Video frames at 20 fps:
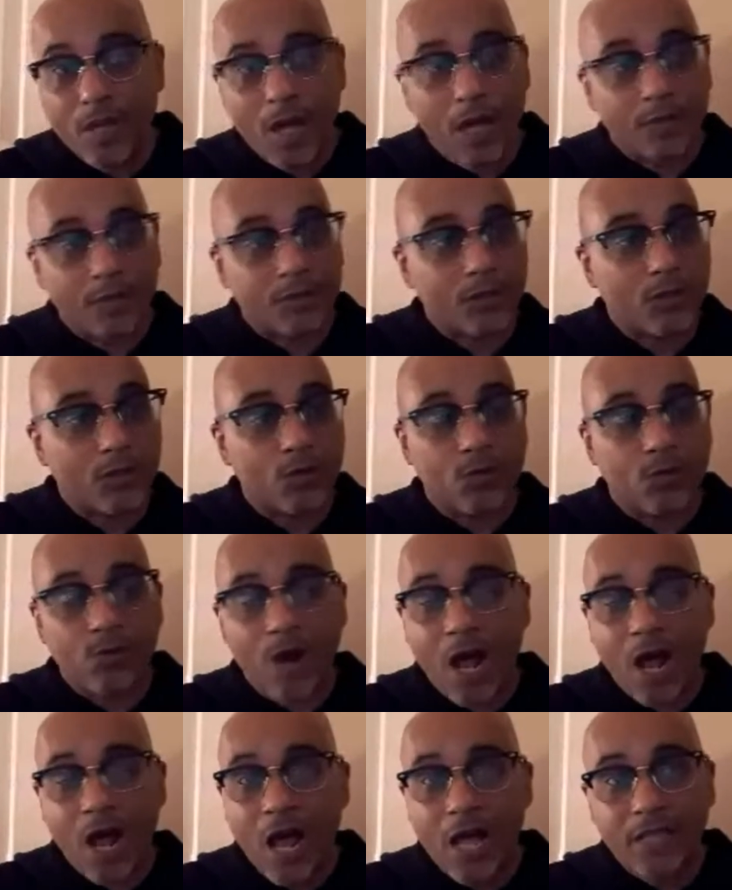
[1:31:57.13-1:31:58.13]
Out the
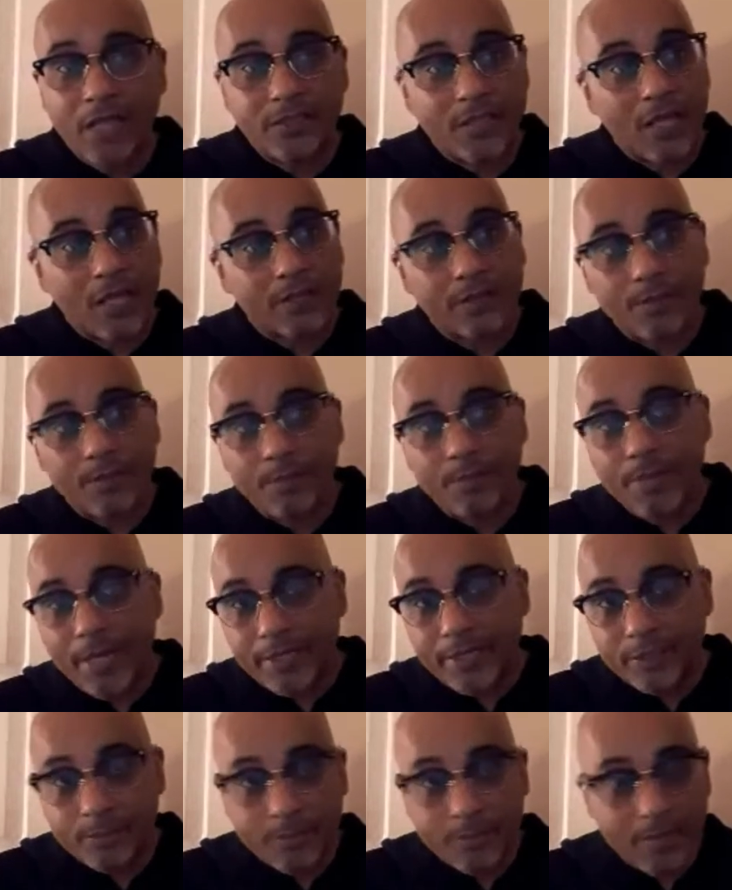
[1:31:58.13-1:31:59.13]
garage, out the
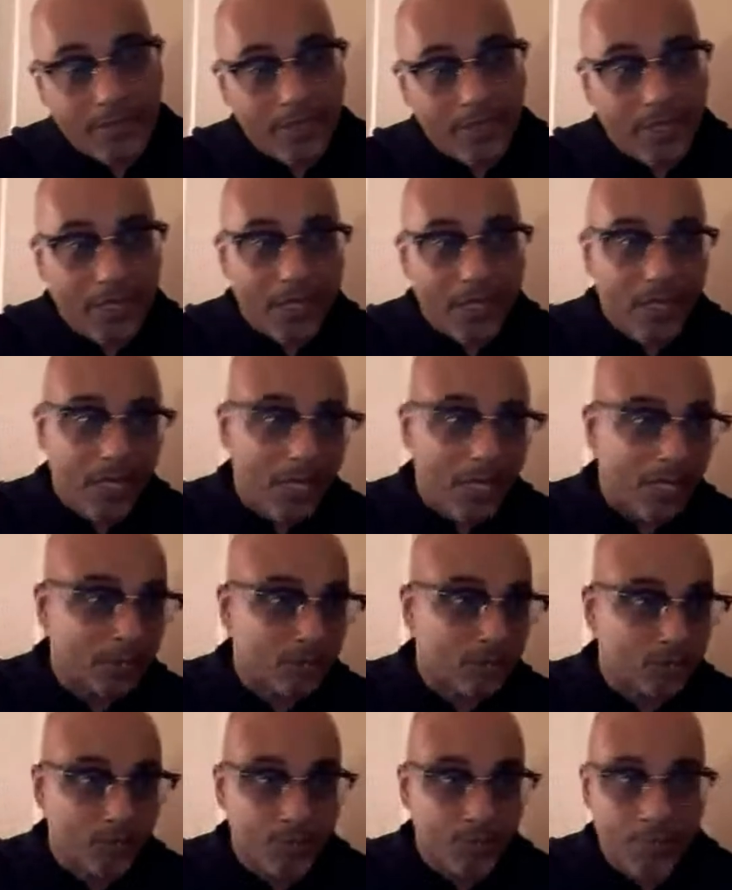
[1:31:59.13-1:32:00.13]
basement,
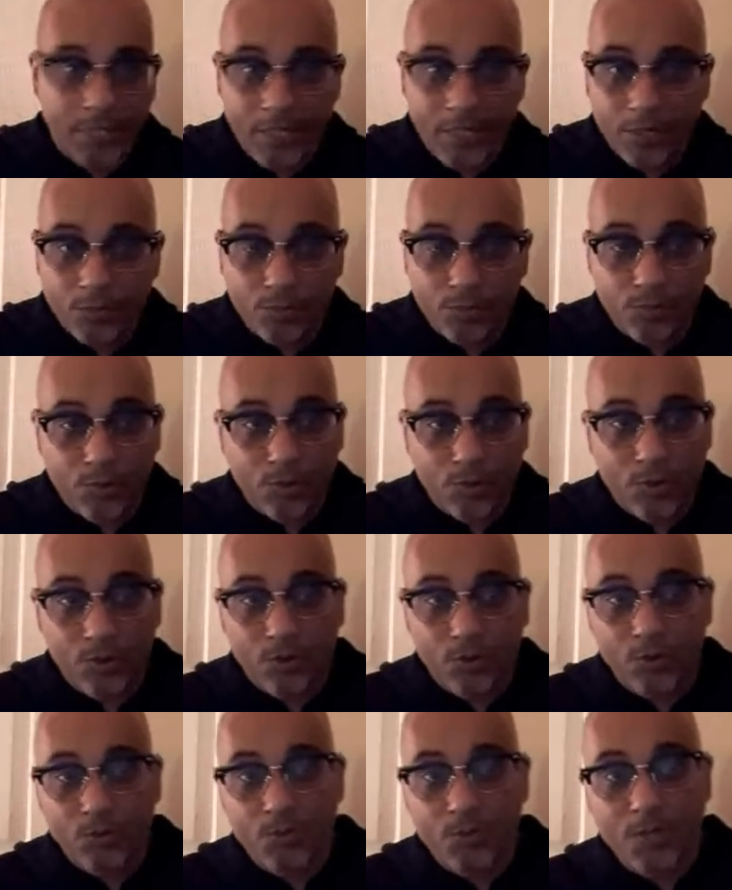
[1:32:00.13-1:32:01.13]
out your
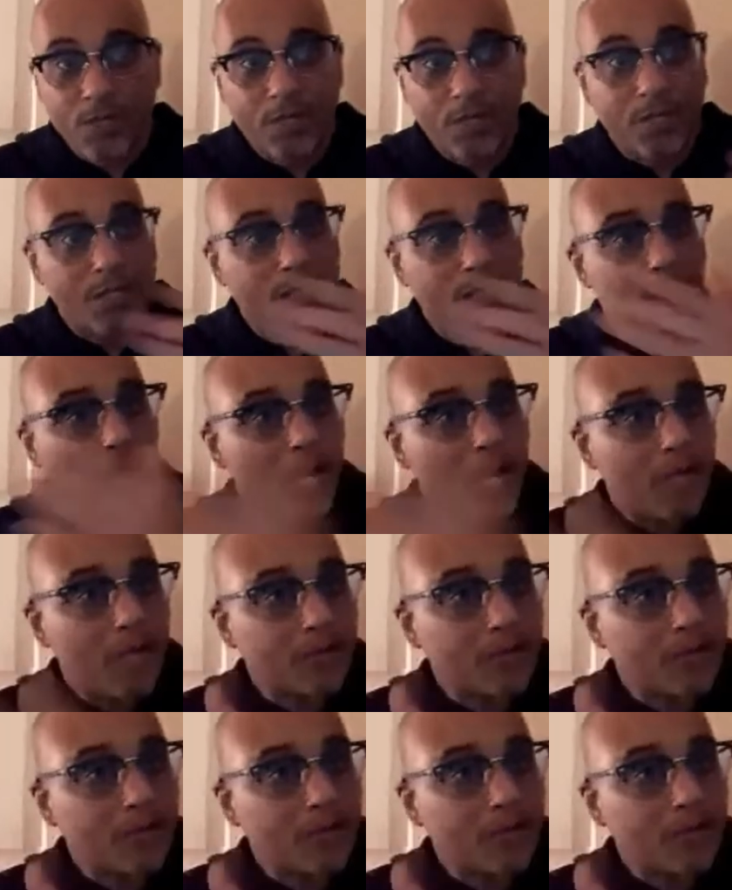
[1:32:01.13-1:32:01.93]
bedroom, out